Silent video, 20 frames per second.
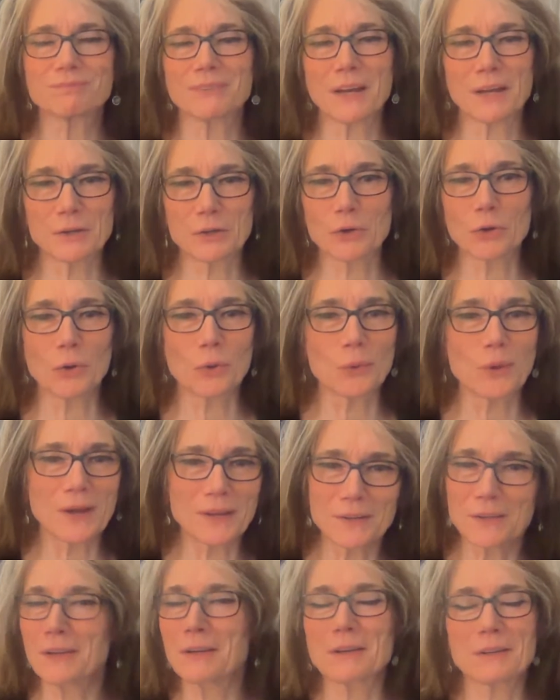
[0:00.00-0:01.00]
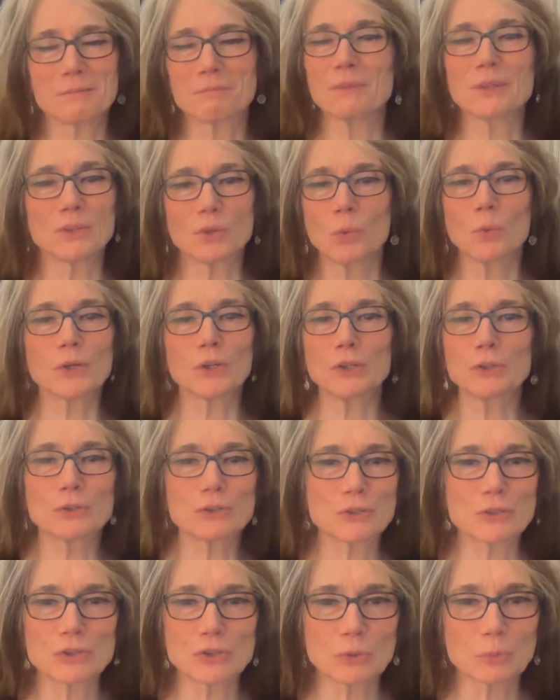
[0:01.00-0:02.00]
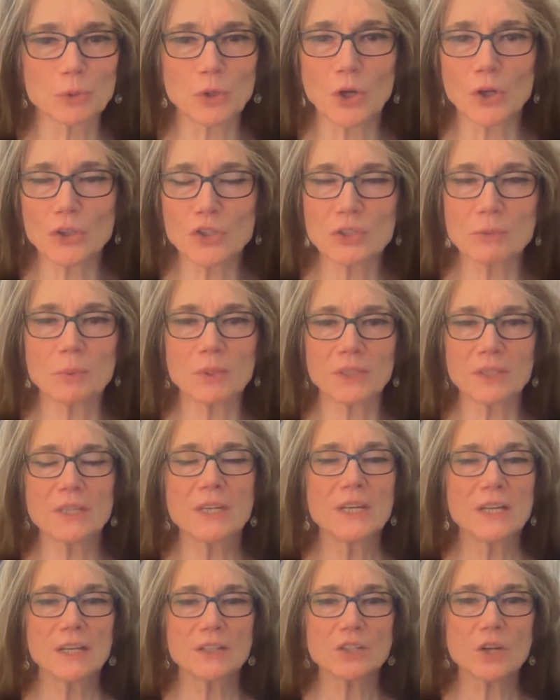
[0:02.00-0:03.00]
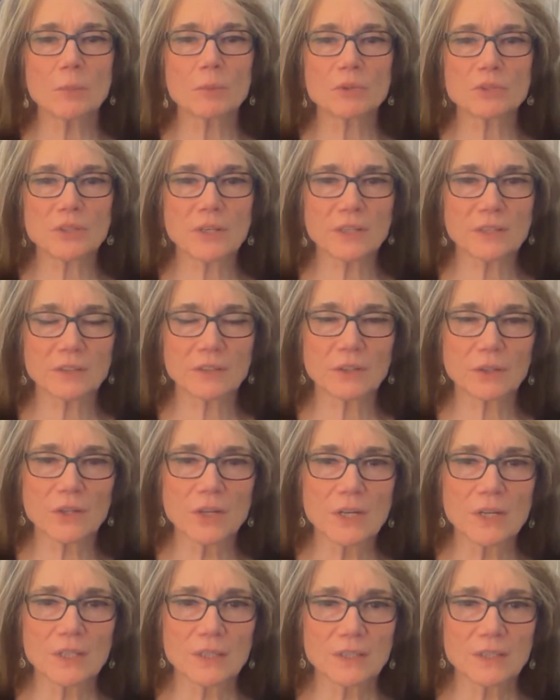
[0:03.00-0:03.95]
don't know, I don't want to use this terminology, but it's almost like they're,